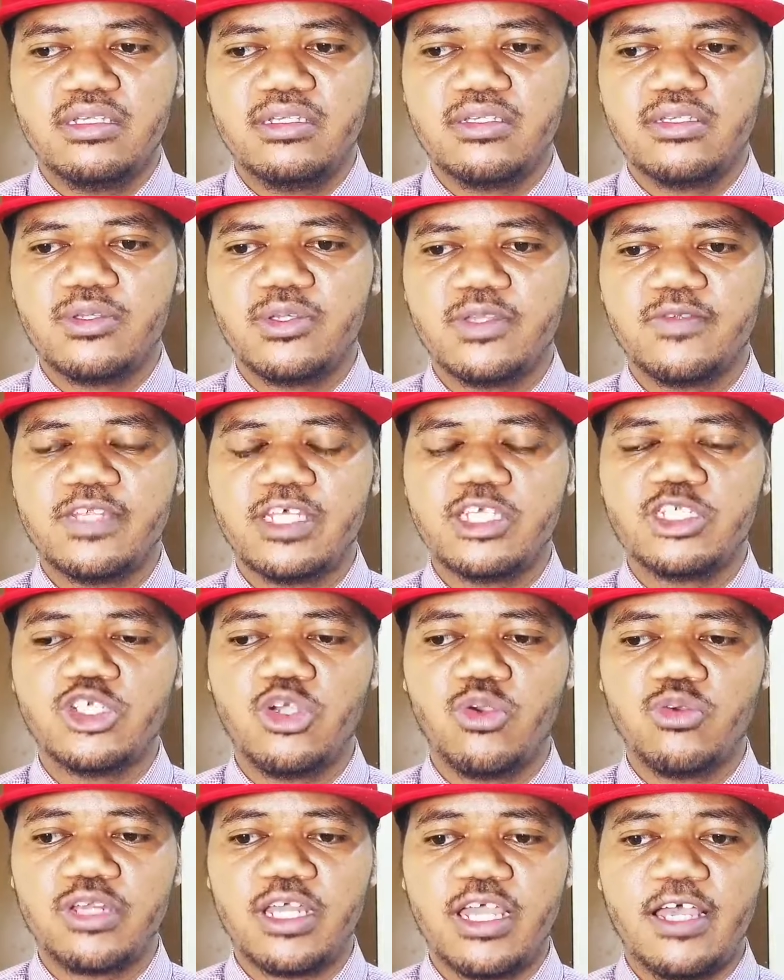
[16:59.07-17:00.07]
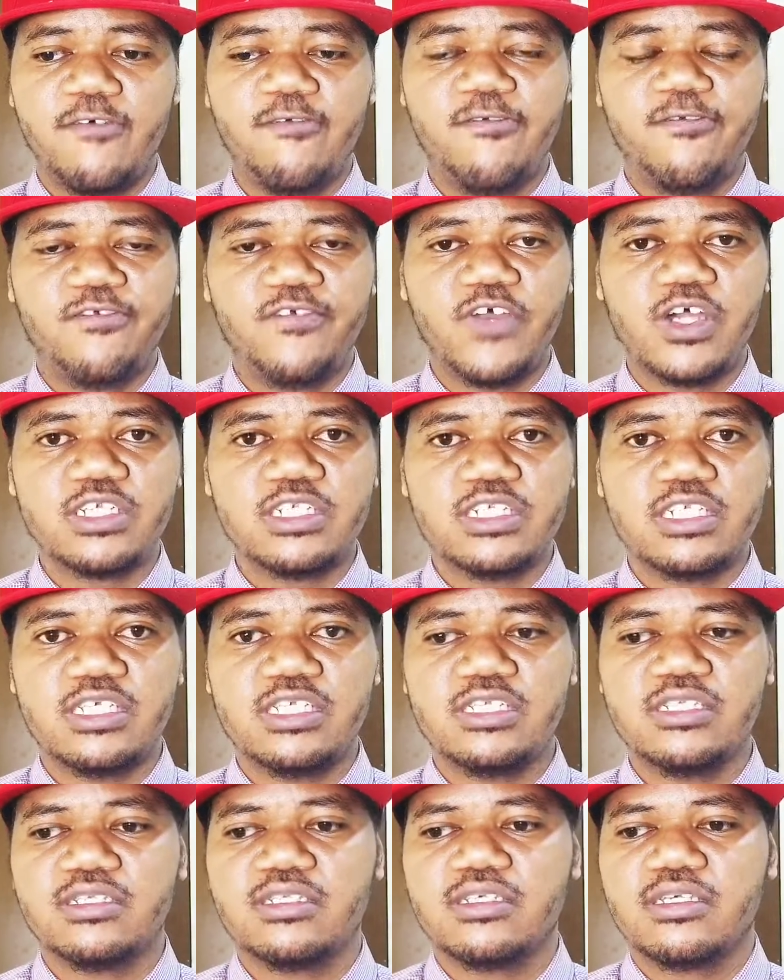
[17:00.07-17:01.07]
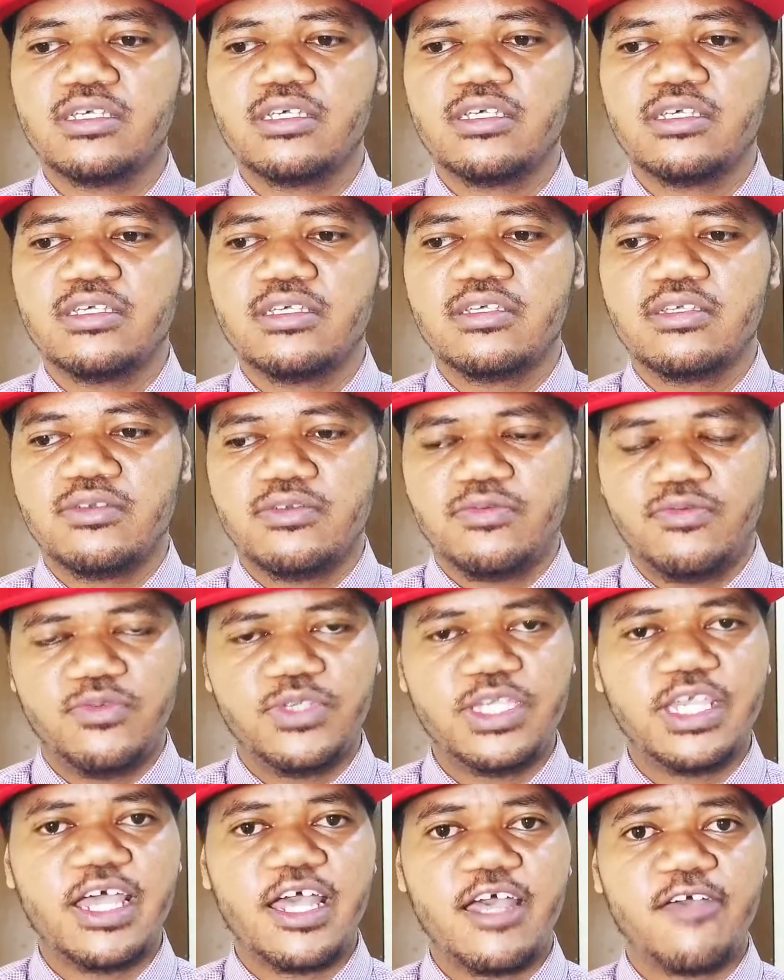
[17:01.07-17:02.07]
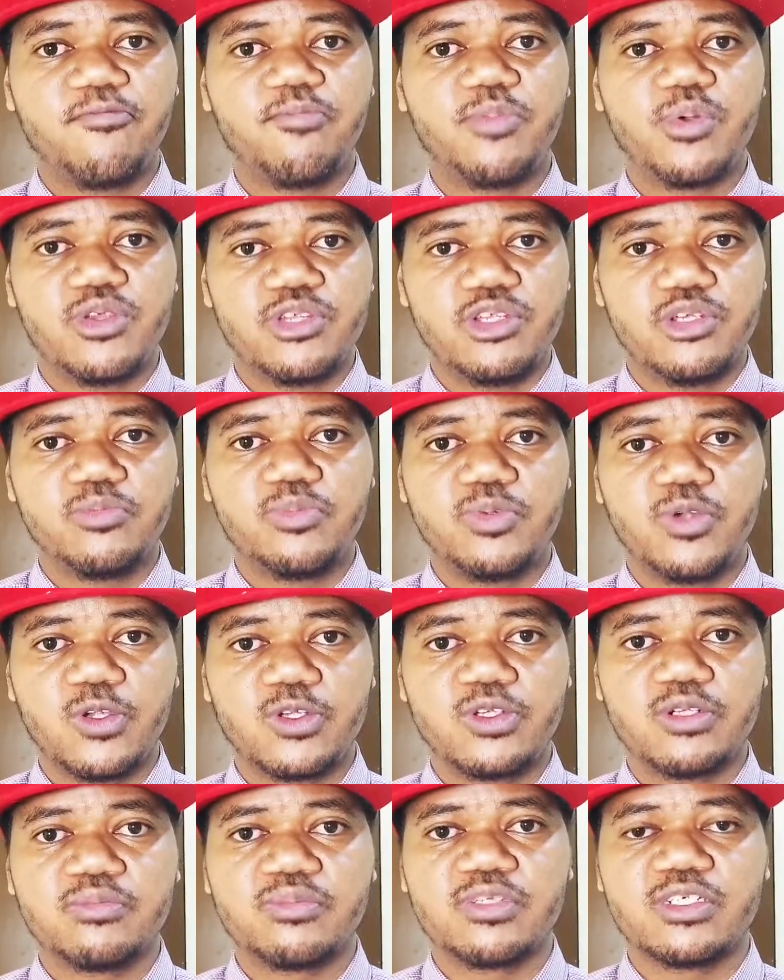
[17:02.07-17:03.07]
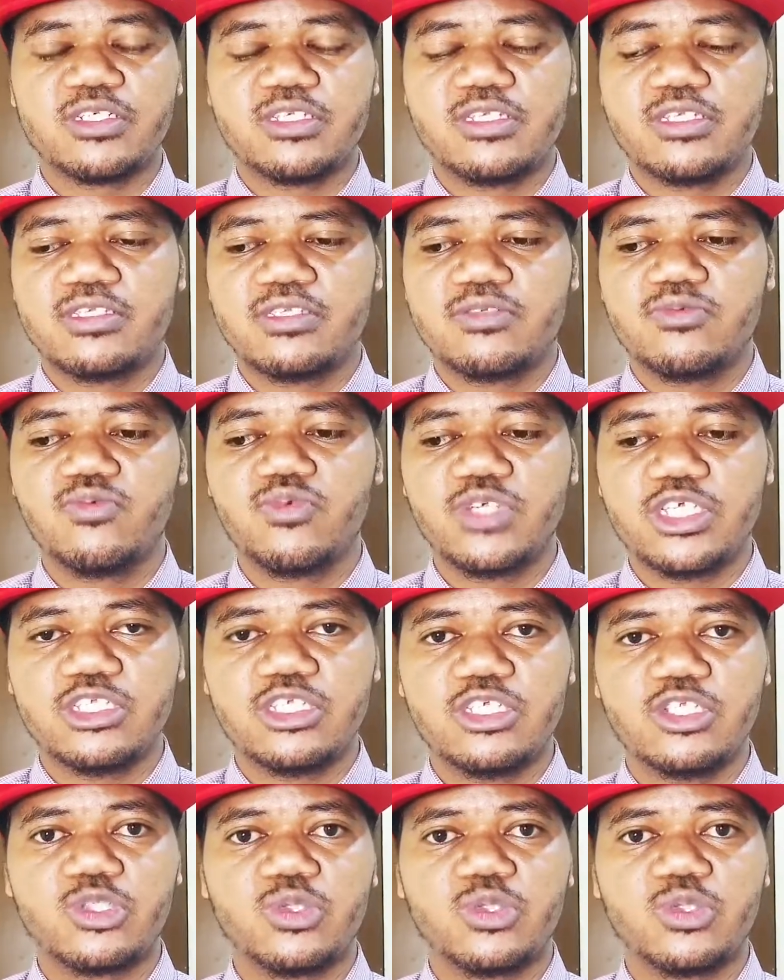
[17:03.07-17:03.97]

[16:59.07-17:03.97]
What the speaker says: If they don't have funding, we have brother programmers willing